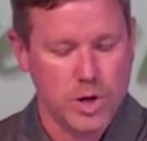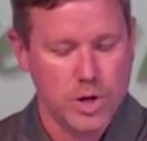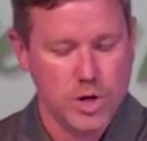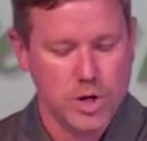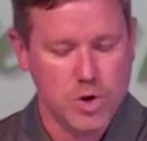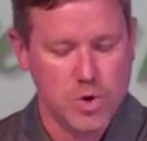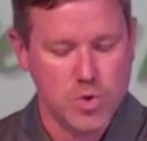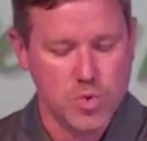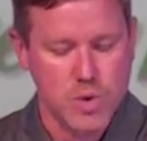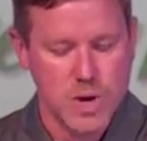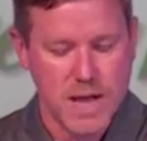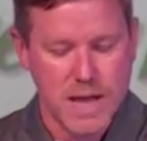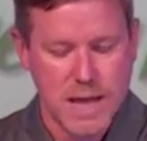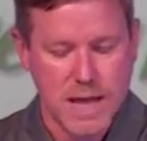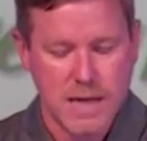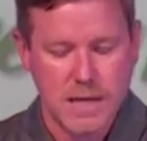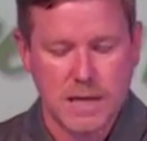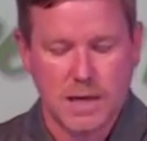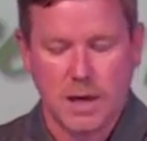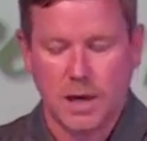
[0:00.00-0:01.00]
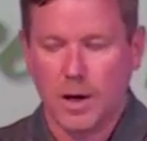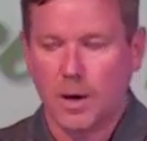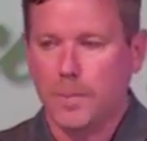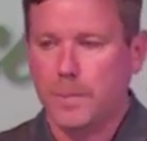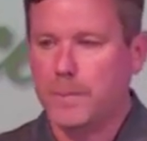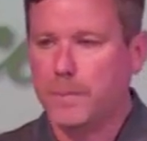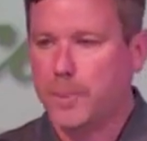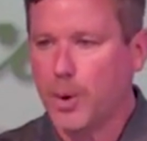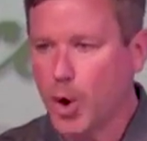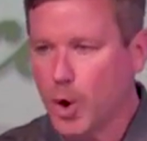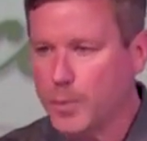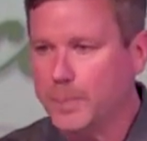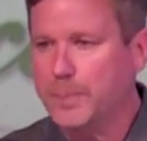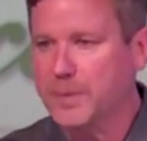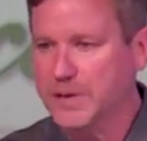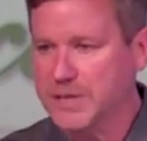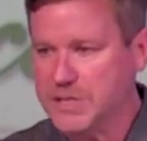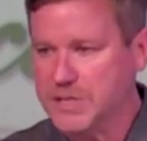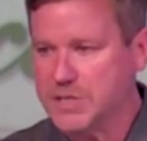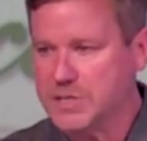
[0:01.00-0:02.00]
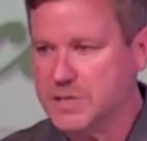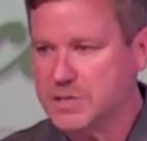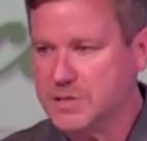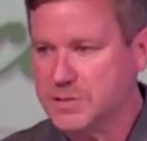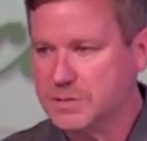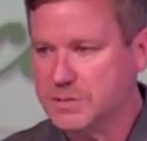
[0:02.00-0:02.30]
unique purpose.